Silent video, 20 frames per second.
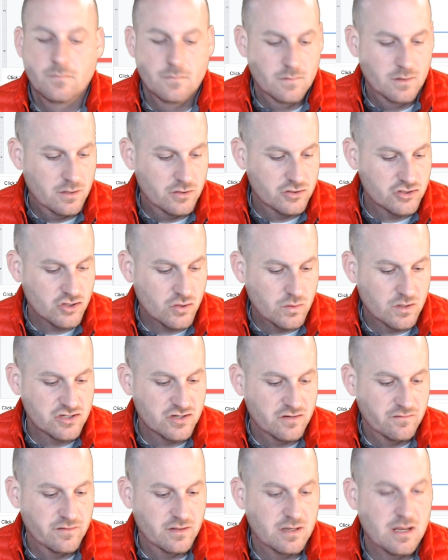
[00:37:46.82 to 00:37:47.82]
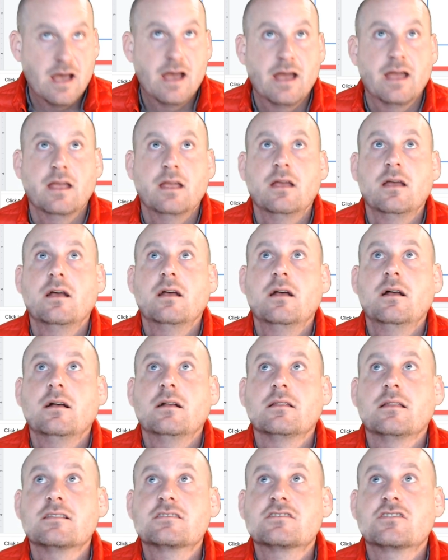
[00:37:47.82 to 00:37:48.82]
Here's your question of the day.
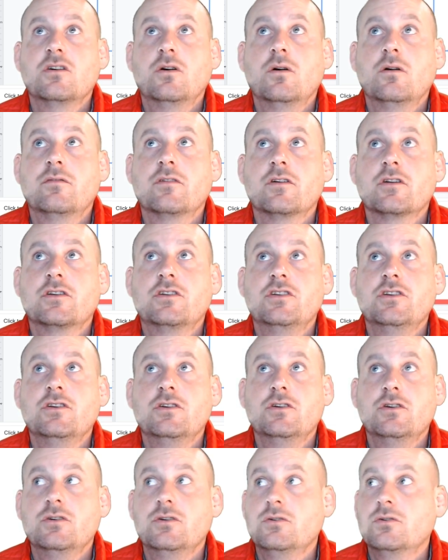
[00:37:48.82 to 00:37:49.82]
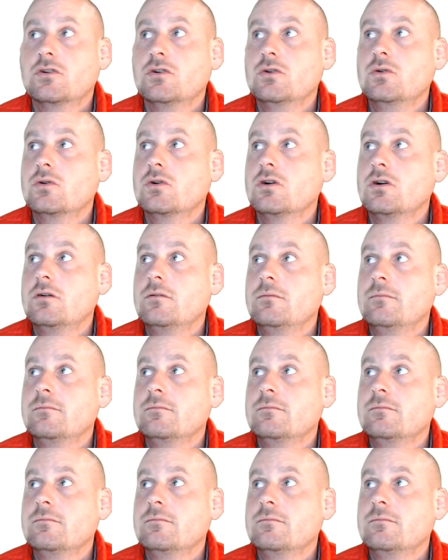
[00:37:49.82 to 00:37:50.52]
Let's go over to Google.